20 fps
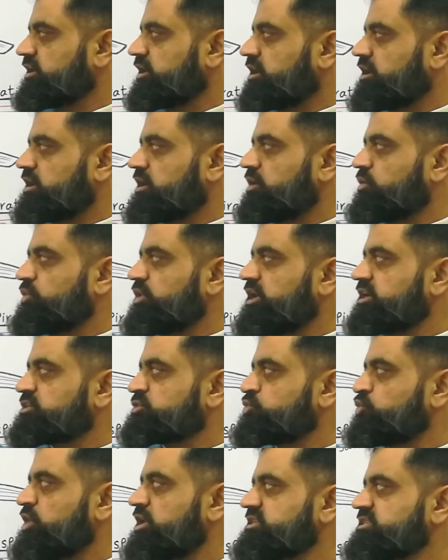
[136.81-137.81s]
are known as
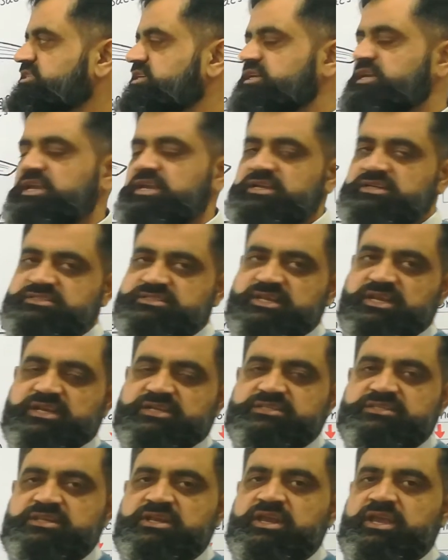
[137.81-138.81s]
thoracic air
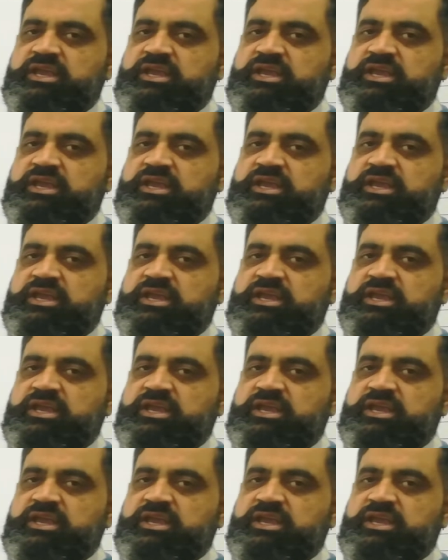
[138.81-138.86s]
sacs